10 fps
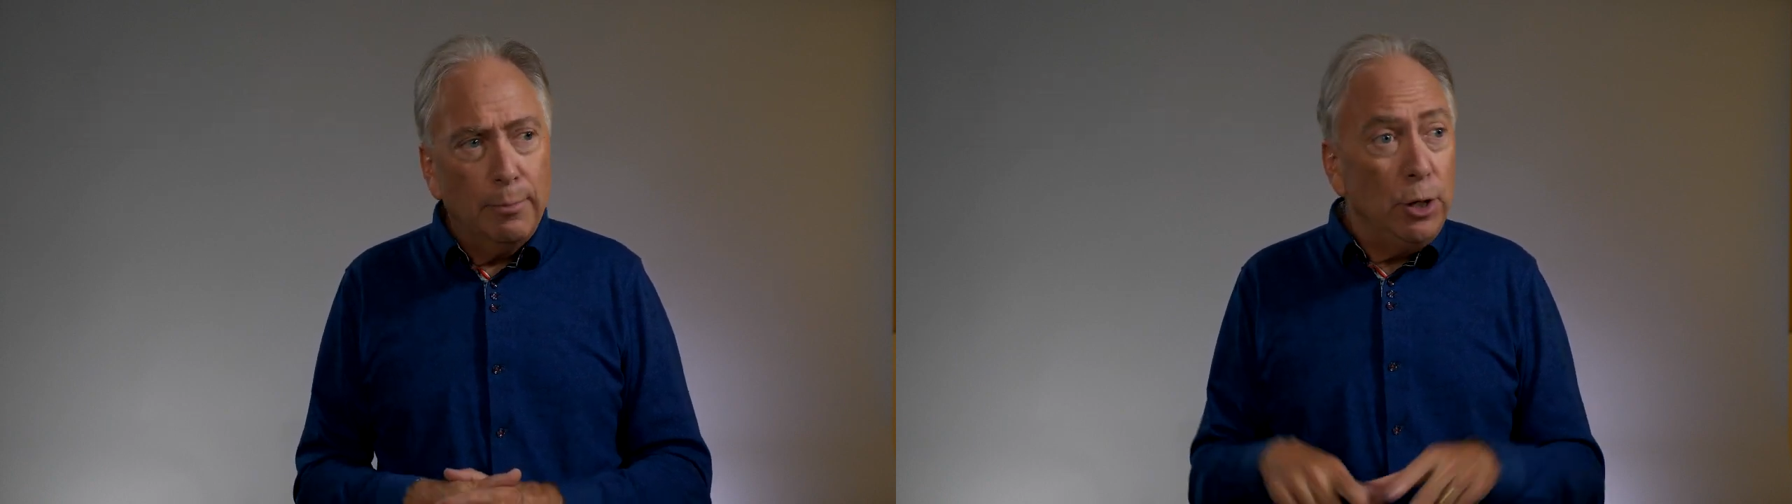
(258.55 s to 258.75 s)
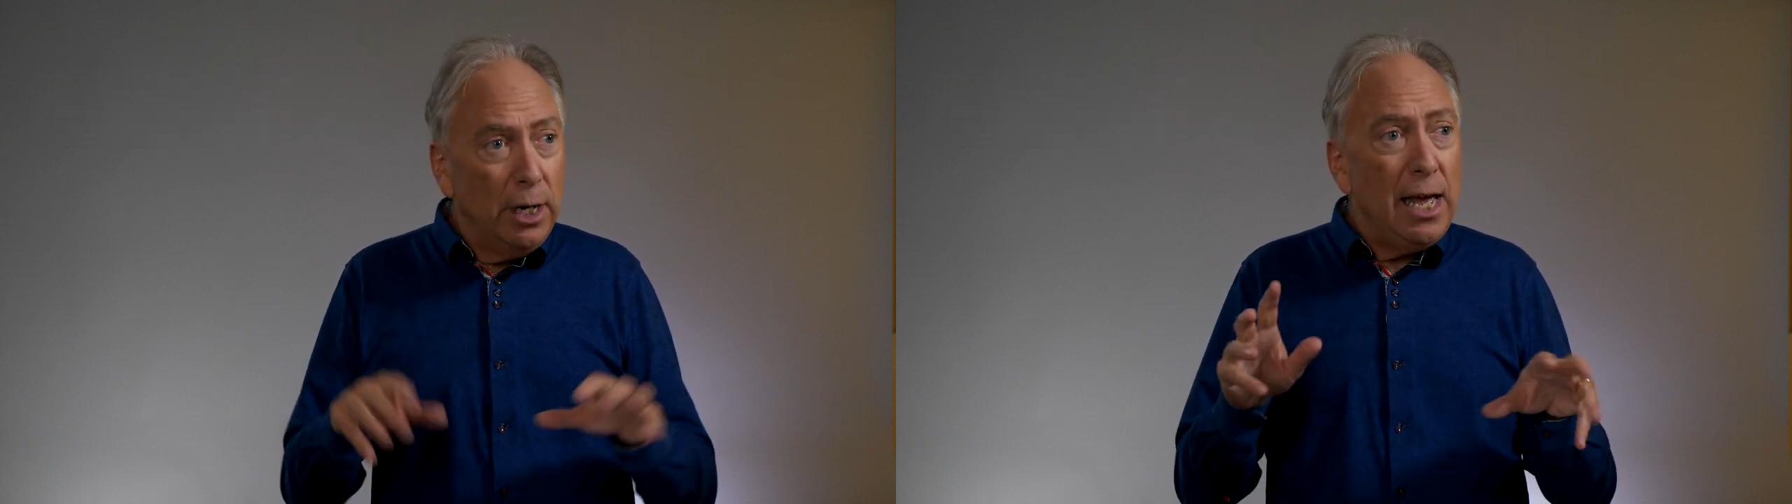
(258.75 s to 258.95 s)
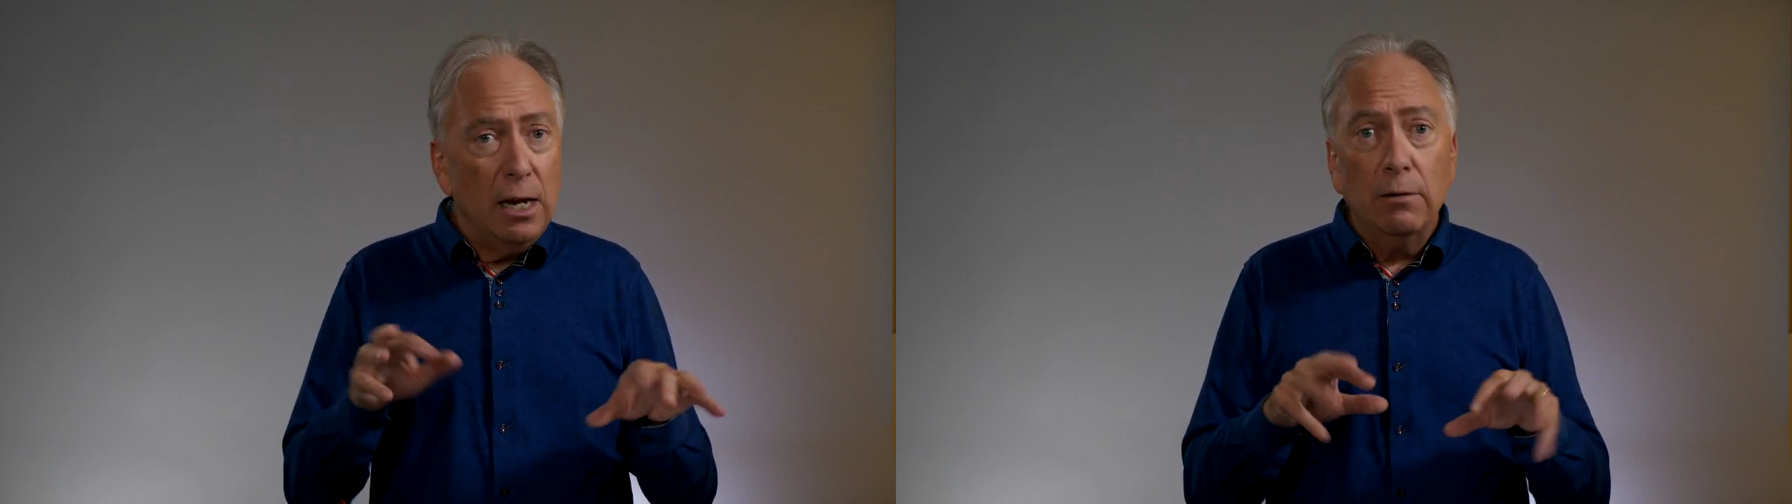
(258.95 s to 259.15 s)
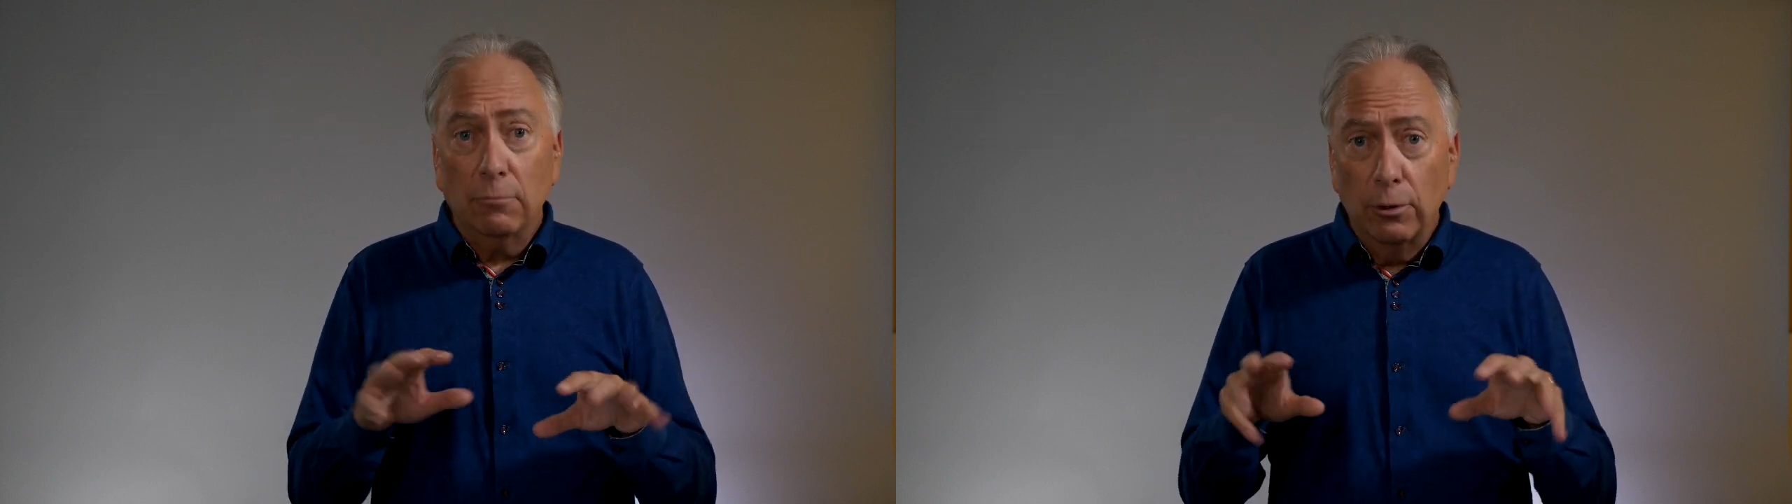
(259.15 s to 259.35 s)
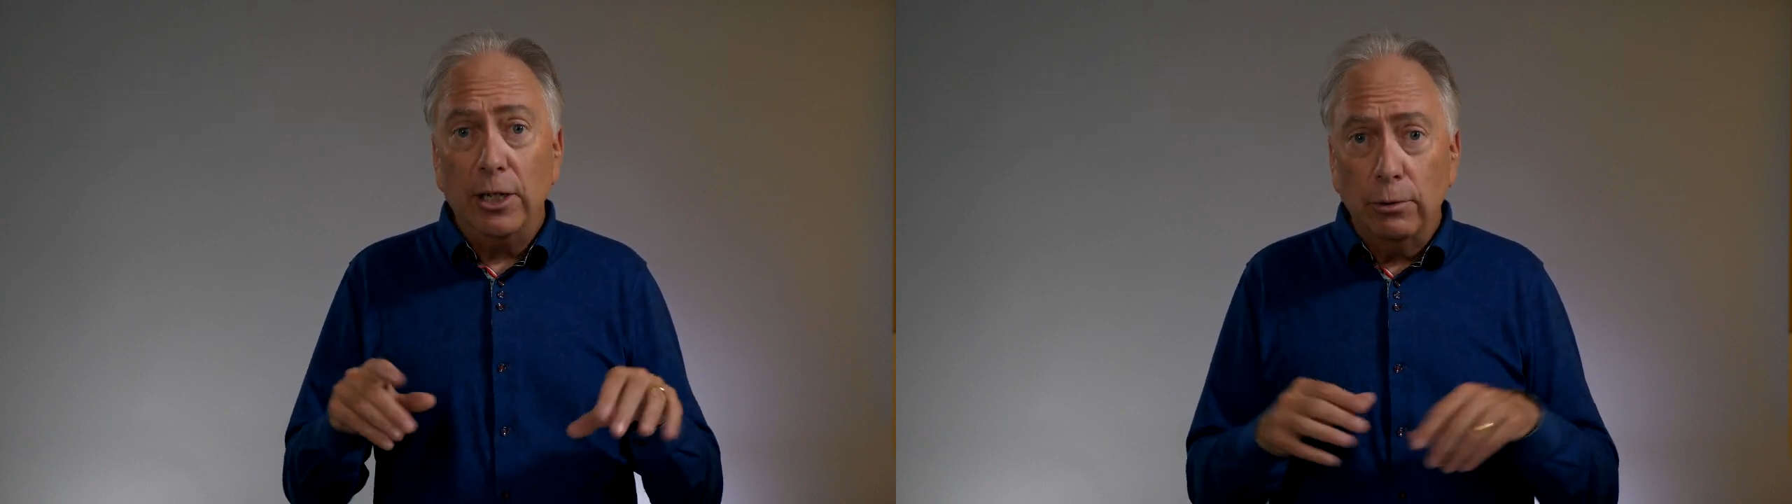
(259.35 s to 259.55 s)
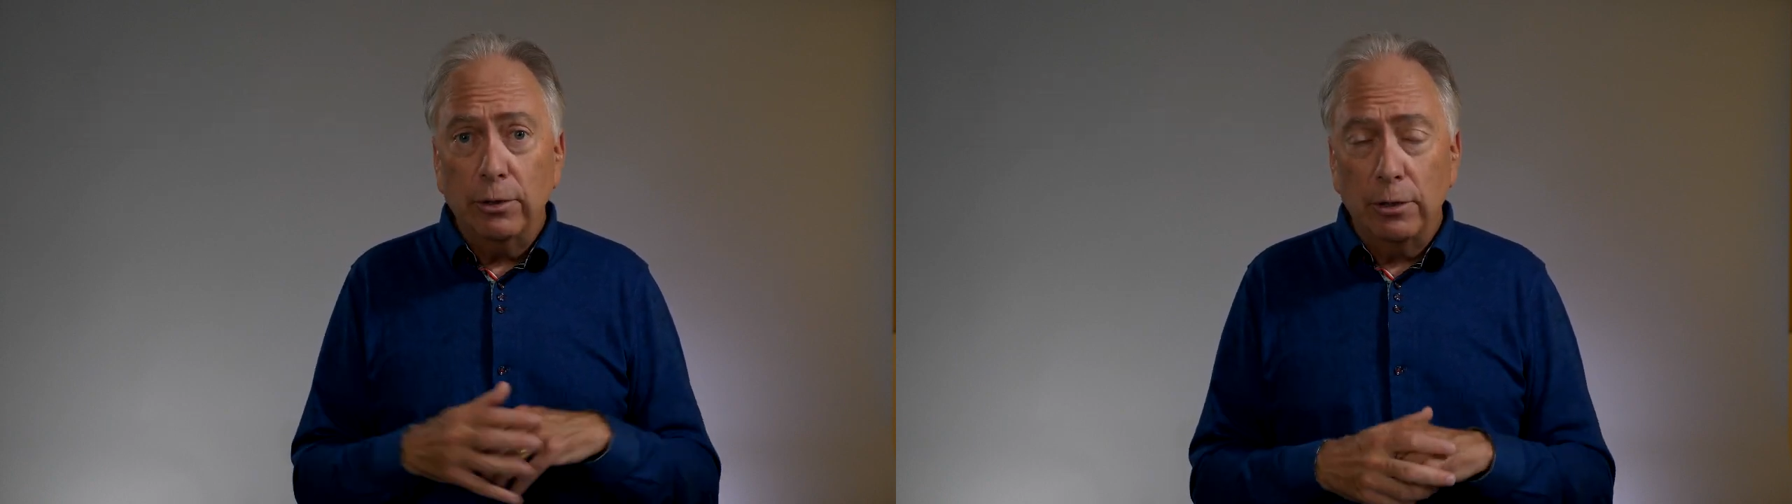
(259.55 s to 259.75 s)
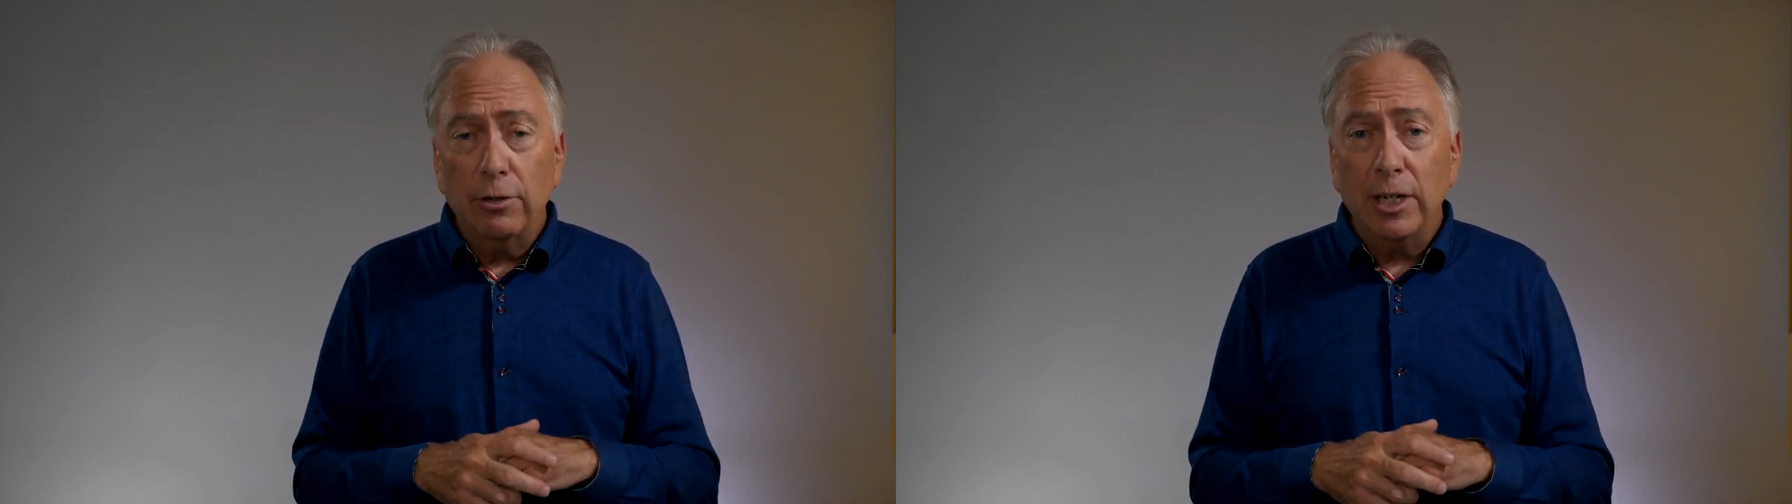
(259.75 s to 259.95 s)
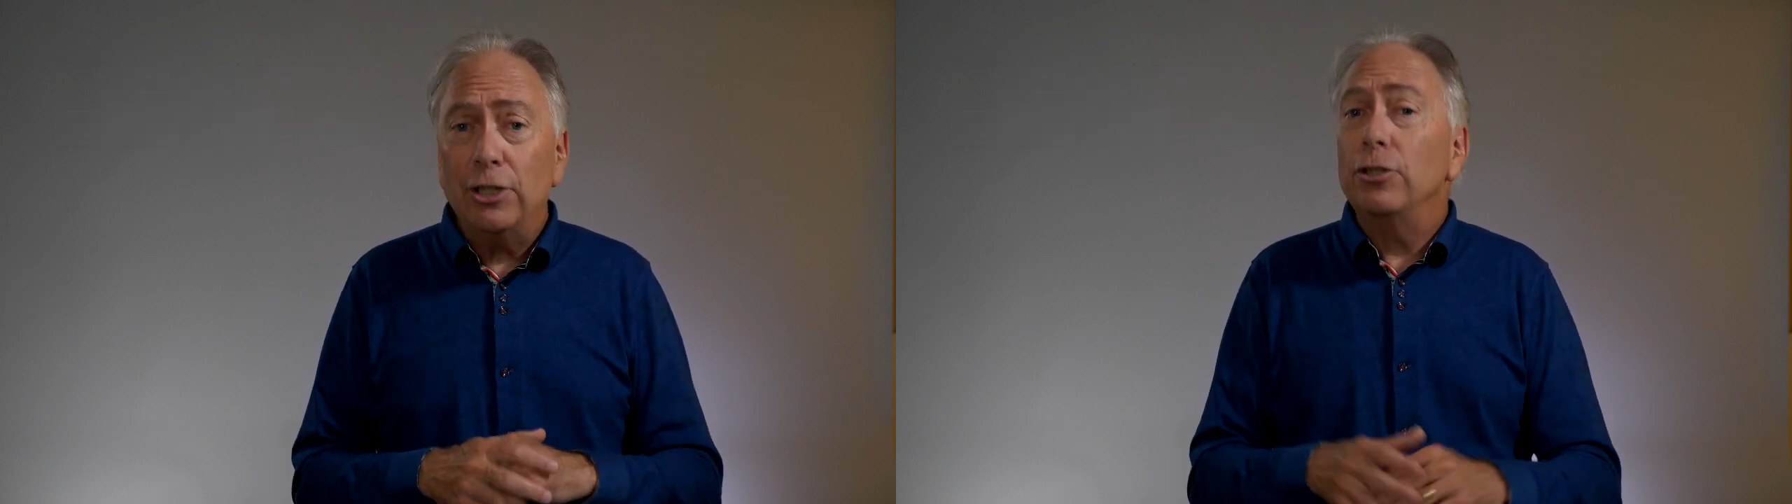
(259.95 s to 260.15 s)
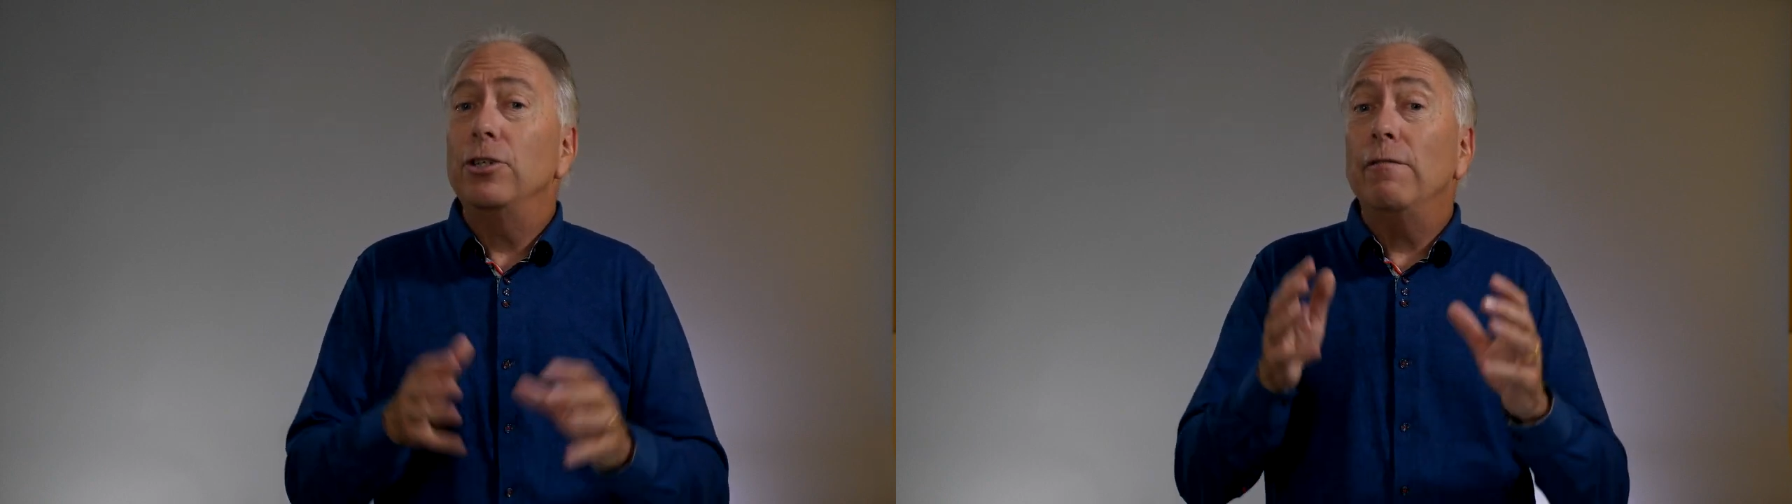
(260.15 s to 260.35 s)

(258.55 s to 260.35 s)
put in rituals and traditions,